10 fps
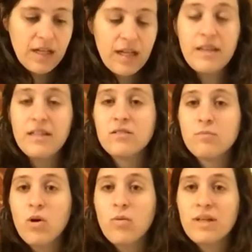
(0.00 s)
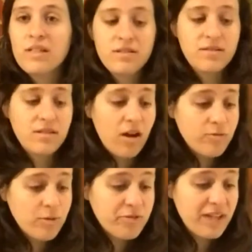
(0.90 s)
In these moments of
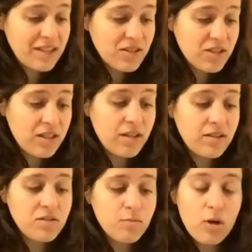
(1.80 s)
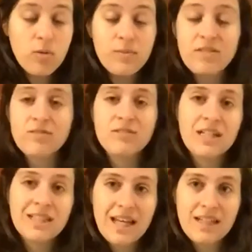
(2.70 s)
reflection, in these moments of
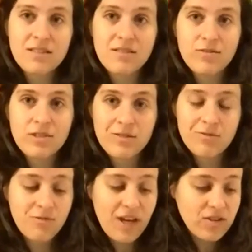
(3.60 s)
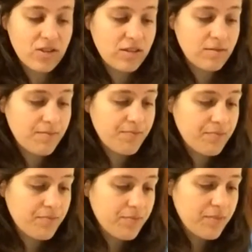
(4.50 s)
collective confession,
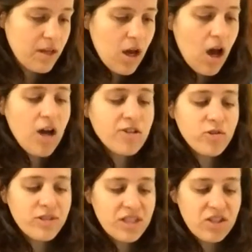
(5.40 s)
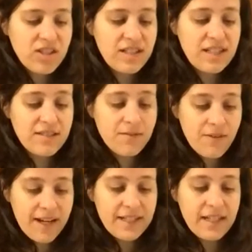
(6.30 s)
our tradition is
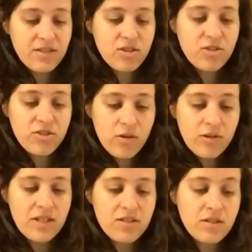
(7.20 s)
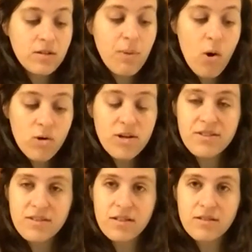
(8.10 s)
inviting us to notice the
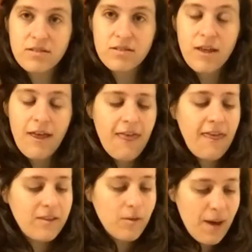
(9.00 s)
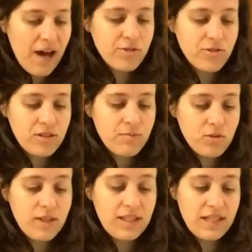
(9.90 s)
porousness in the boundary
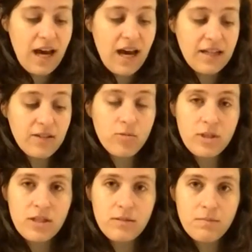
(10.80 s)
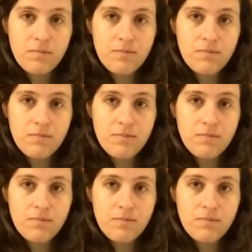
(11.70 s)
between the I and the we,